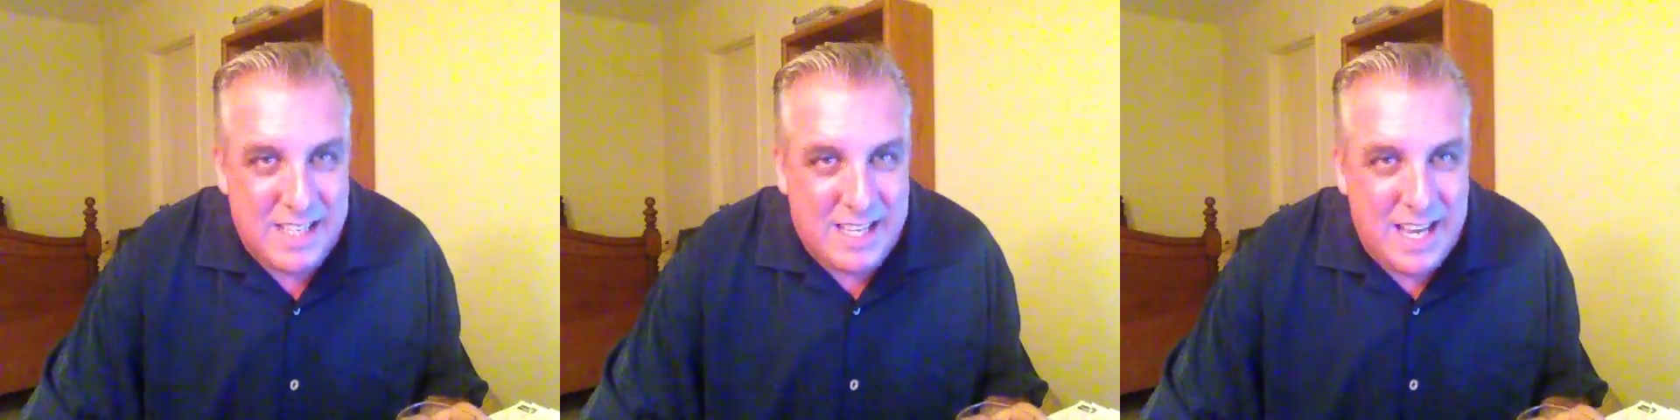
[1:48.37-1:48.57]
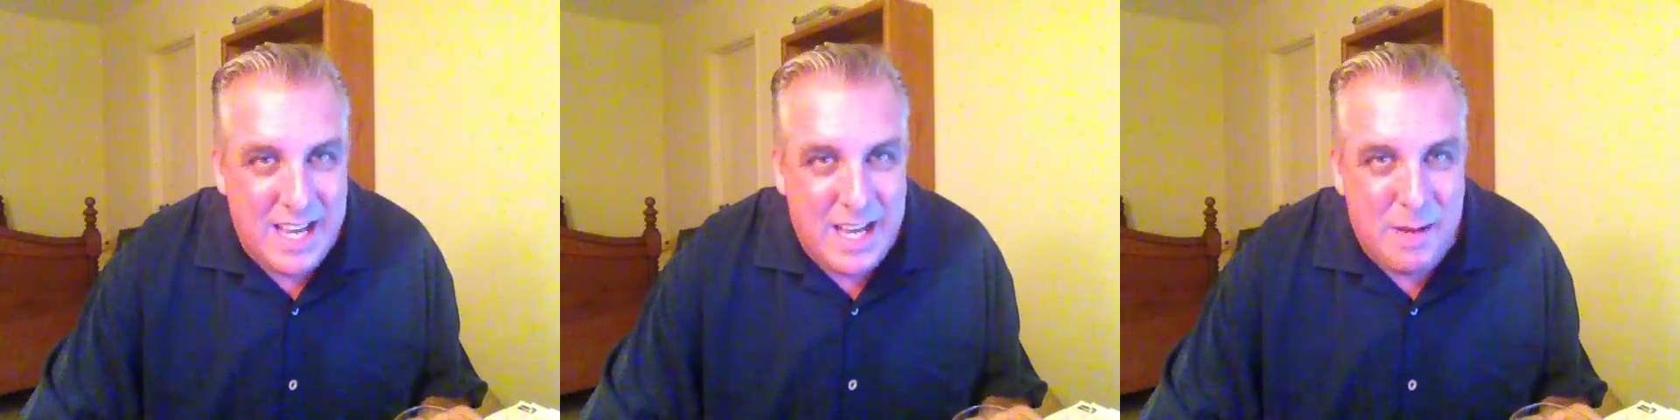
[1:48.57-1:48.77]

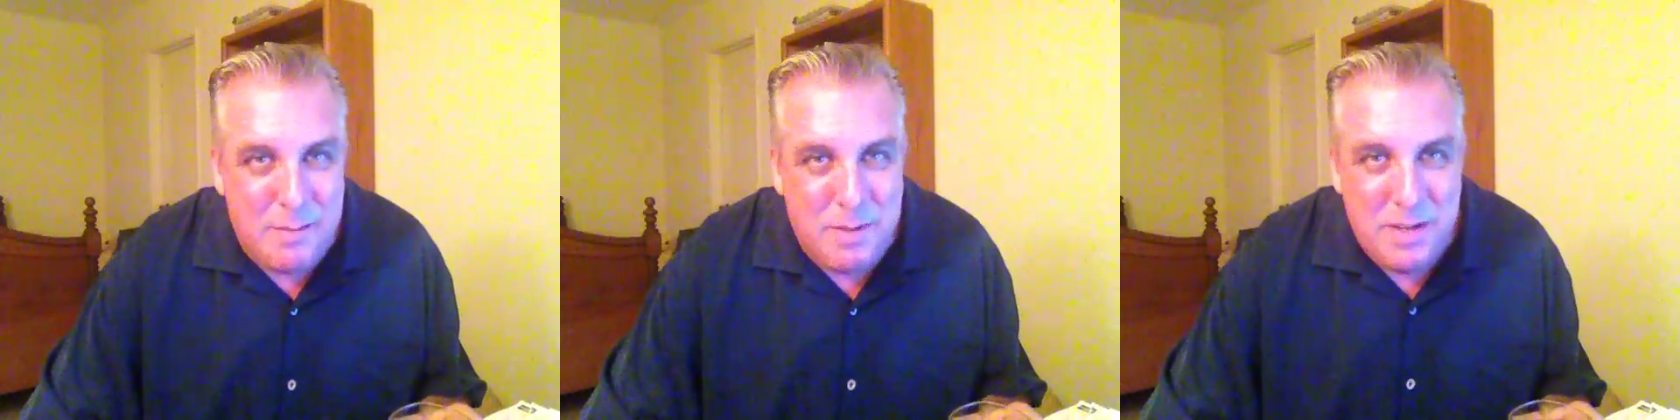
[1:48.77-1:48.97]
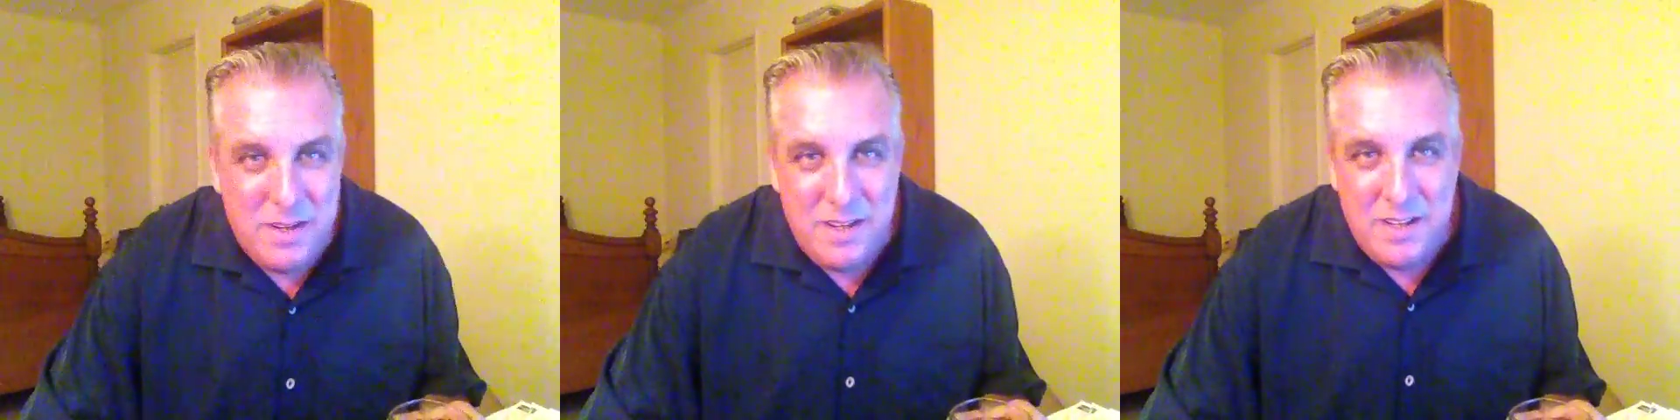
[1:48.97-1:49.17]

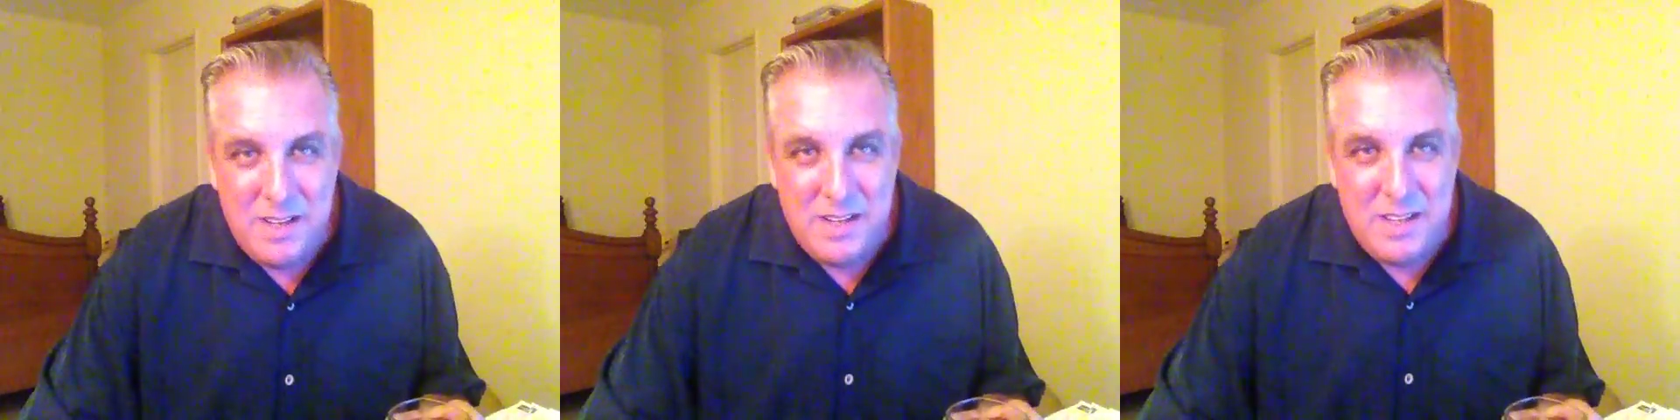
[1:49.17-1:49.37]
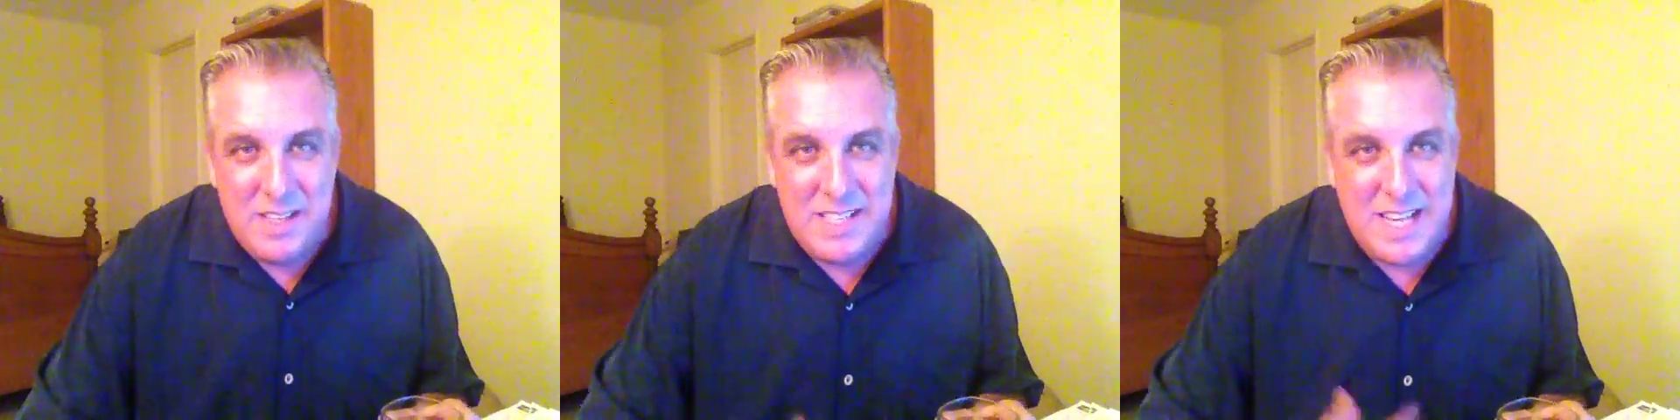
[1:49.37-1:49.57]
cab
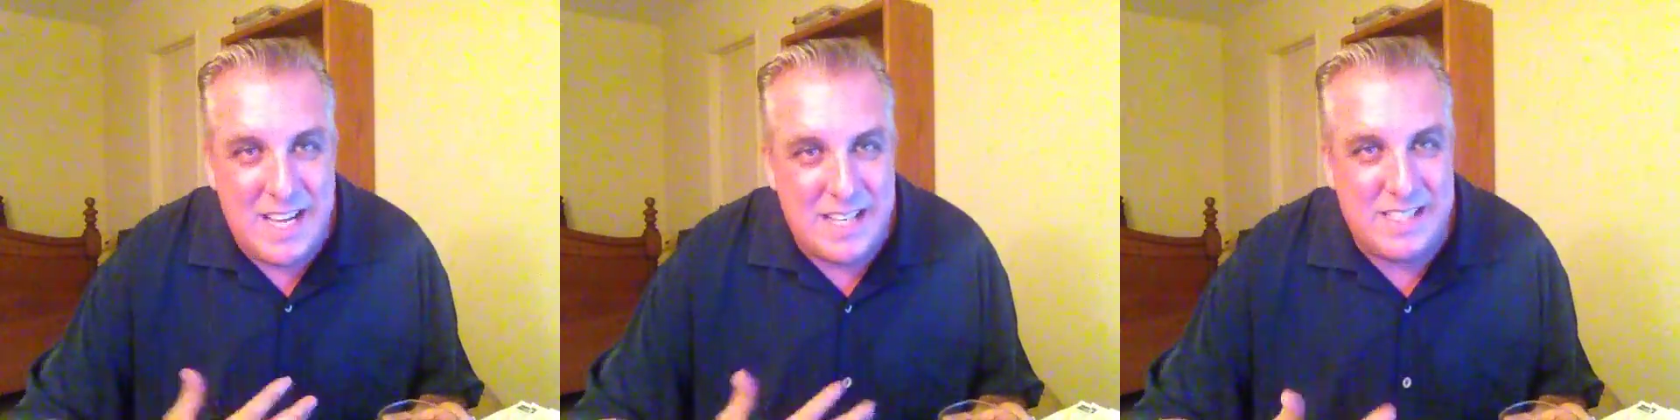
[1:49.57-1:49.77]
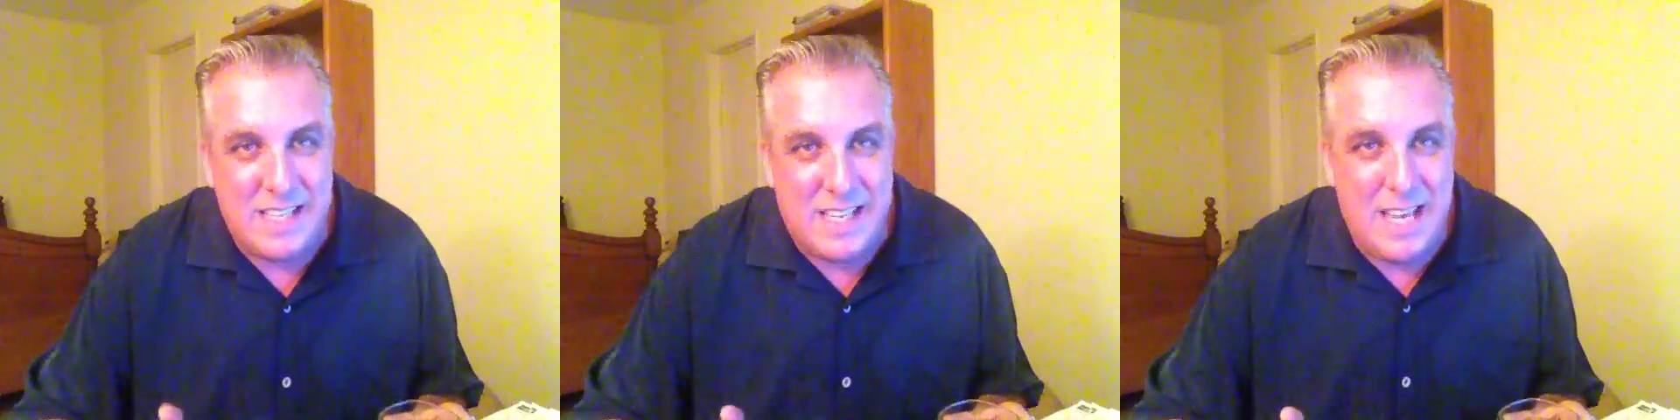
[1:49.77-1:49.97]

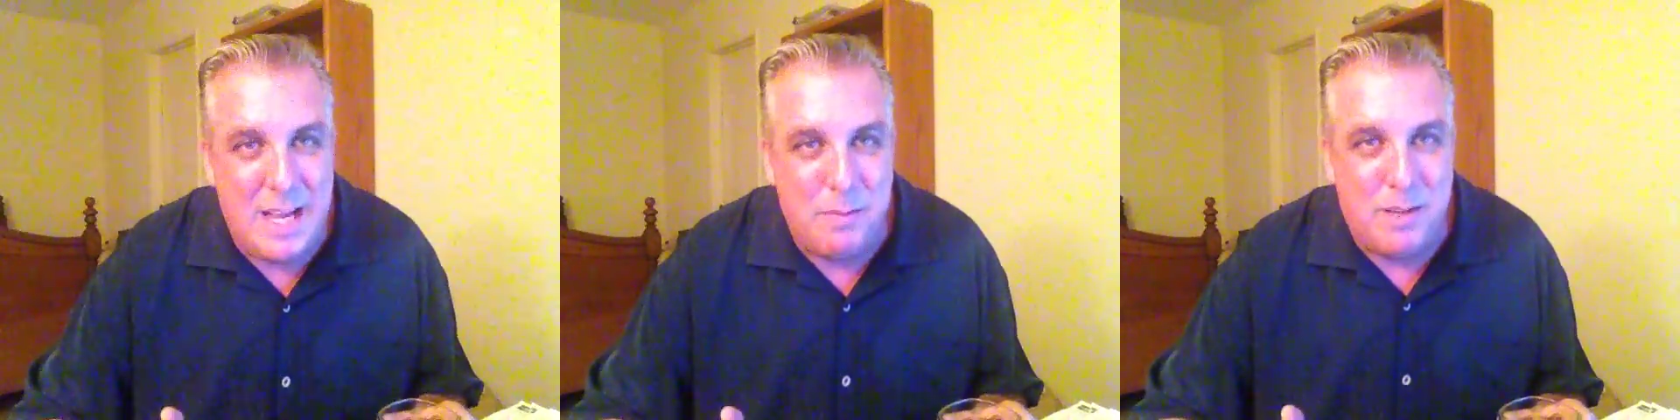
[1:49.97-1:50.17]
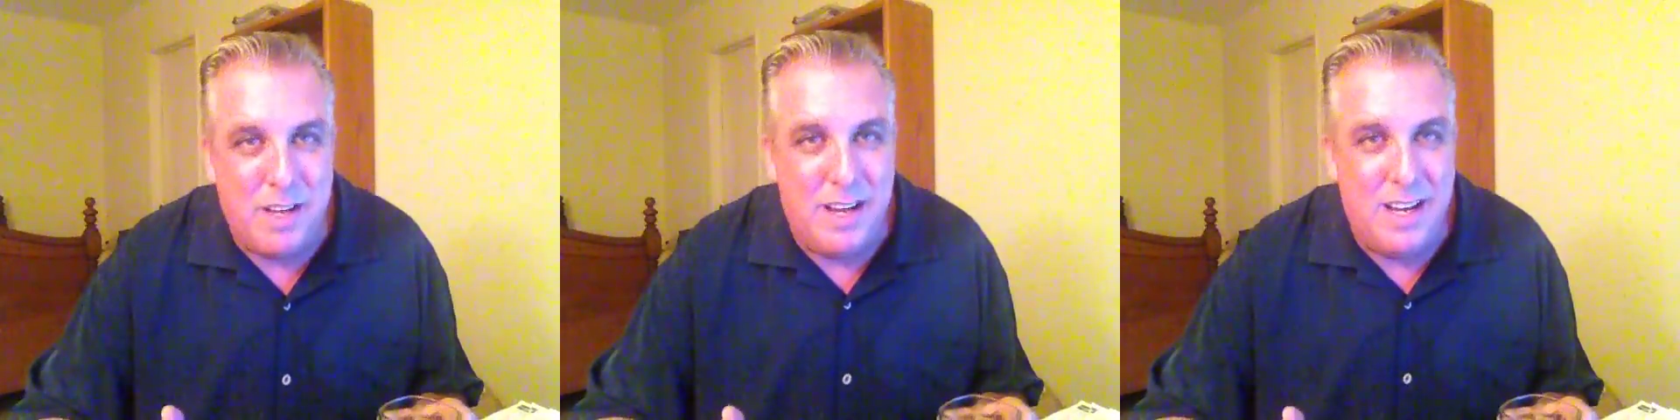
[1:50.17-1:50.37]

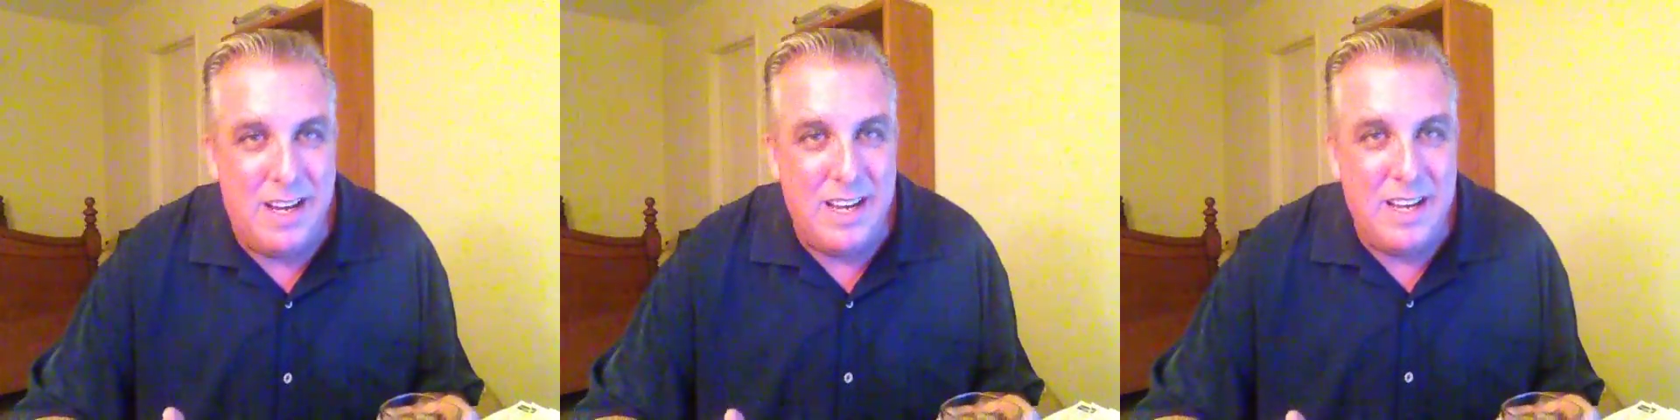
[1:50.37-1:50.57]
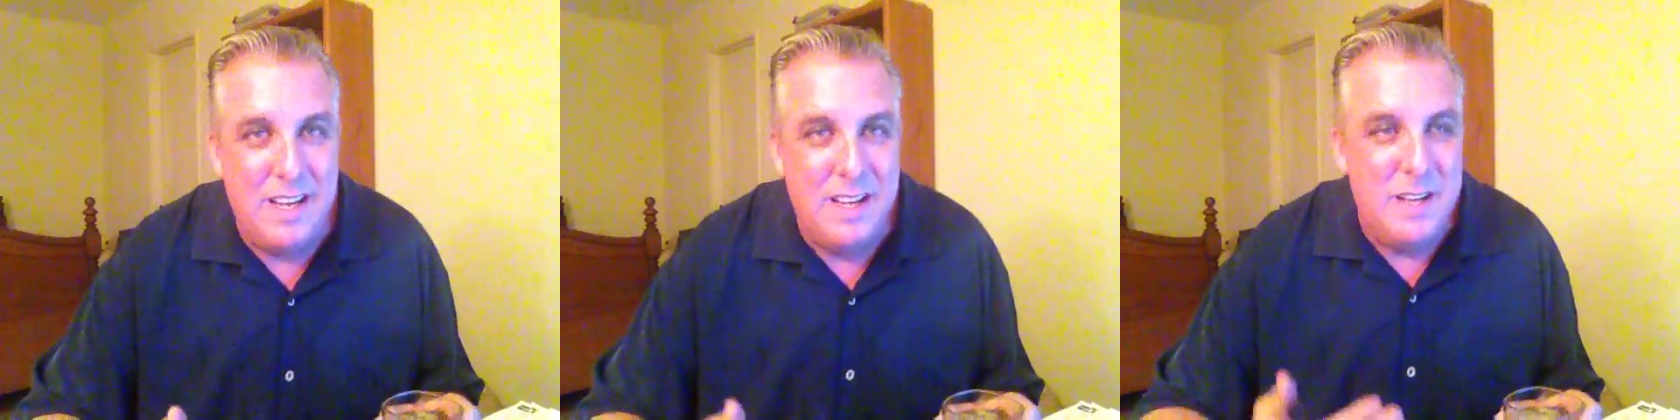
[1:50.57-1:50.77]

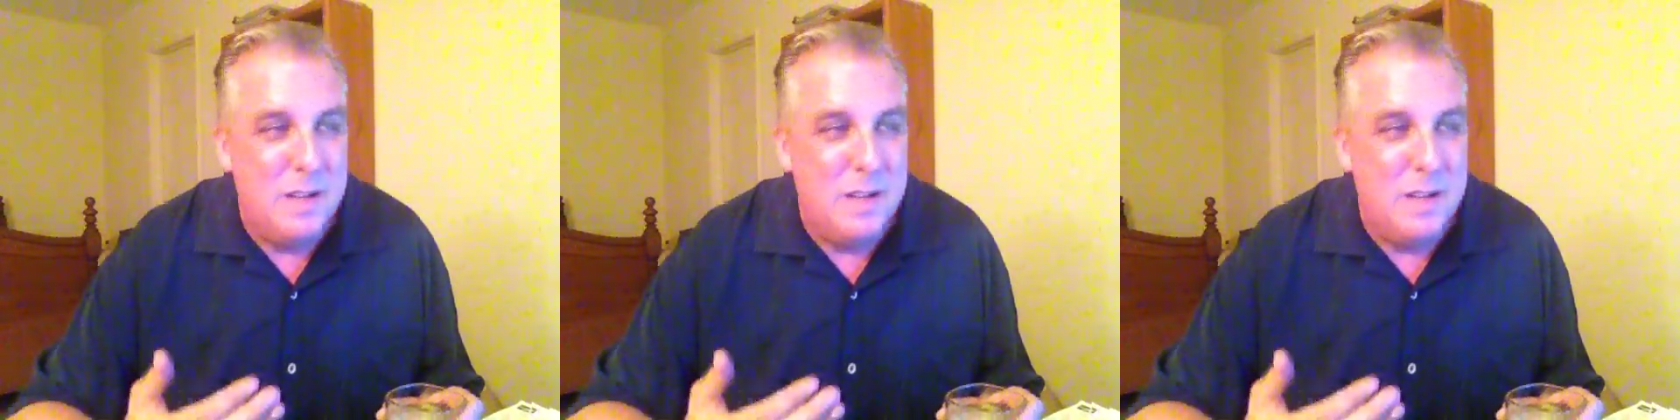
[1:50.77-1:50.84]
guy,